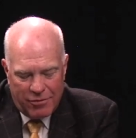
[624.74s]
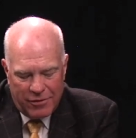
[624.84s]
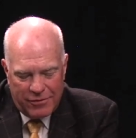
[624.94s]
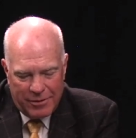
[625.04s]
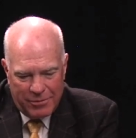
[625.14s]

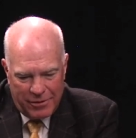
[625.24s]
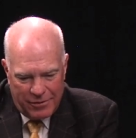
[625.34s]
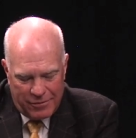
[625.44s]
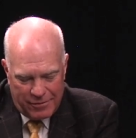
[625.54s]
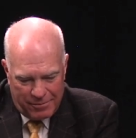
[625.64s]

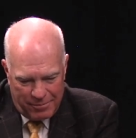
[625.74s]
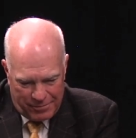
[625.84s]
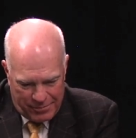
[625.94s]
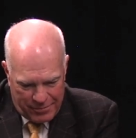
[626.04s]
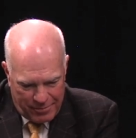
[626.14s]
Assembly's
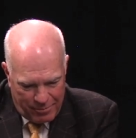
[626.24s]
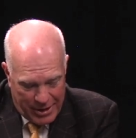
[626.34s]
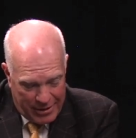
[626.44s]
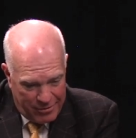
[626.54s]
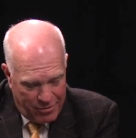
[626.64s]

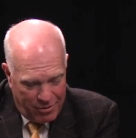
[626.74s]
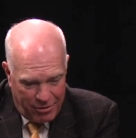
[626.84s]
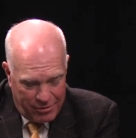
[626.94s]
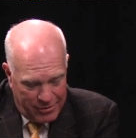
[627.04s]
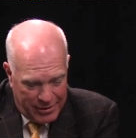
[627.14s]
main
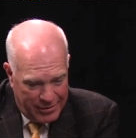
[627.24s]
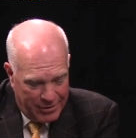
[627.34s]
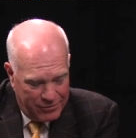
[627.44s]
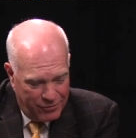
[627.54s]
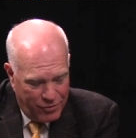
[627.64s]
hall, the
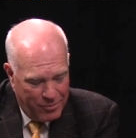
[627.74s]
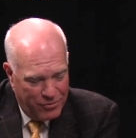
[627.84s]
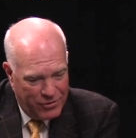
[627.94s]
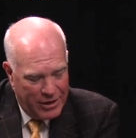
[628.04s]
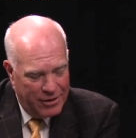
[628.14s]
House of
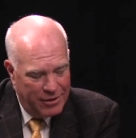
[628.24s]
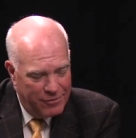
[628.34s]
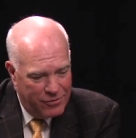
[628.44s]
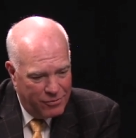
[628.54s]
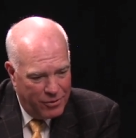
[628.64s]

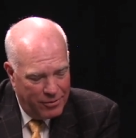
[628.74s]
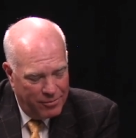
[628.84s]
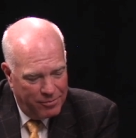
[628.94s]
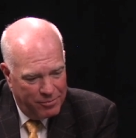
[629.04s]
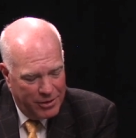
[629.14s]
Representatives,
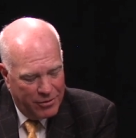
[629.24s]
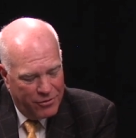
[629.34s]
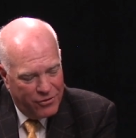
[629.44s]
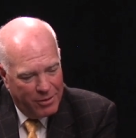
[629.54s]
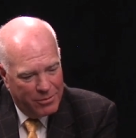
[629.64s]
when Peter
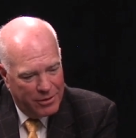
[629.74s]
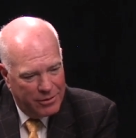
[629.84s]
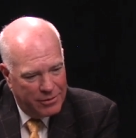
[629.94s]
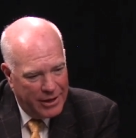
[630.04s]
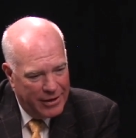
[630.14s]

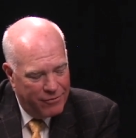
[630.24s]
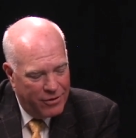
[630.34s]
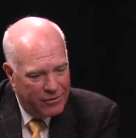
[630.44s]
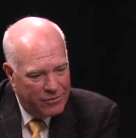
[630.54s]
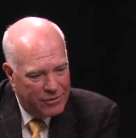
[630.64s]
Shumlin gave
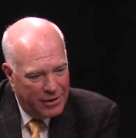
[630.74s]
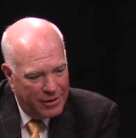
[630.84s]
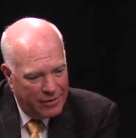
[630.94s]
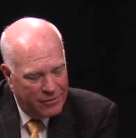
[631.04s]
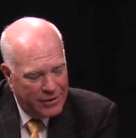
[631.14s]
us
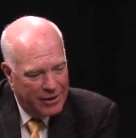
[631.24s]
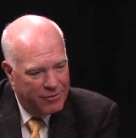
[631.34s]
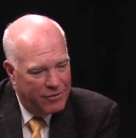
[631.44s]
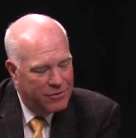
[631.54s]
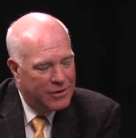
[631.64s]
a State
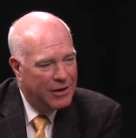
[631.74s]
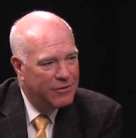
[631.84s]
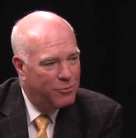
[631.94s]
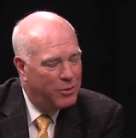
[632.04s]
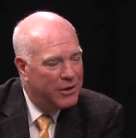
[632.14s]
of the State
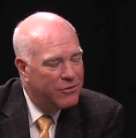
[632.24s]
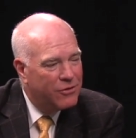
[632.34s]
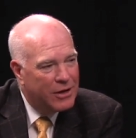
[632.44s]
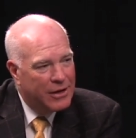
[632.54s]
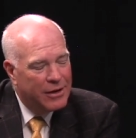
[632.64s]

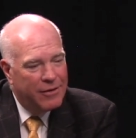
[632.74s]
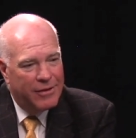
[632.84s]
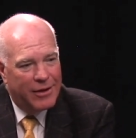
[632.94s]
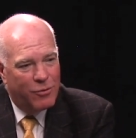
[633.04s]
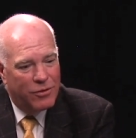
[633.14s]
speech
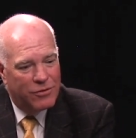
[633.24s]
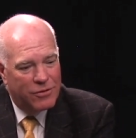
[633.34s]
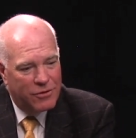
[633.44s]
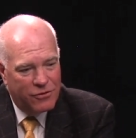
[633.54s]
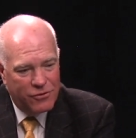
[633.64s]
that
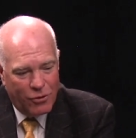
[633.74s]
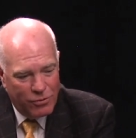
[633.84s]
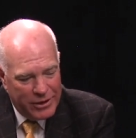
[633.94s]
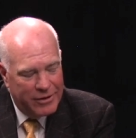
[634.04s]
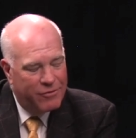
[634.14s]
was
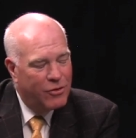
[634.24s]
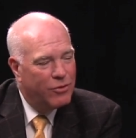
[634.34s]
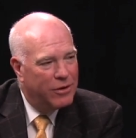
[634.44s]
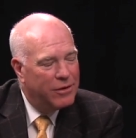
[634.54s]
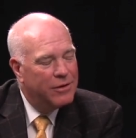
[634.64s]
solely
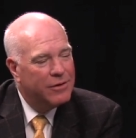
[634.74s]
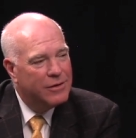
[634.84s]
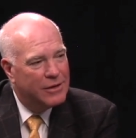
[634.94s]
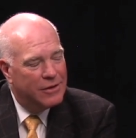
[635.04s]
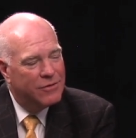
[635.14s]
devoted
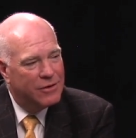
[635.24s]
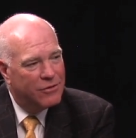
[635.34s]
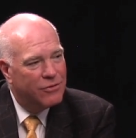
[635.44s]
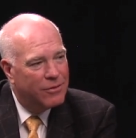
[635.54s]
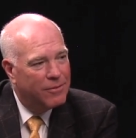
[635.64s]
to That's this
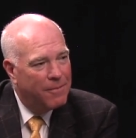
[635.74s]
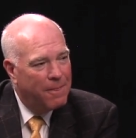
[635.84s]
issue. To.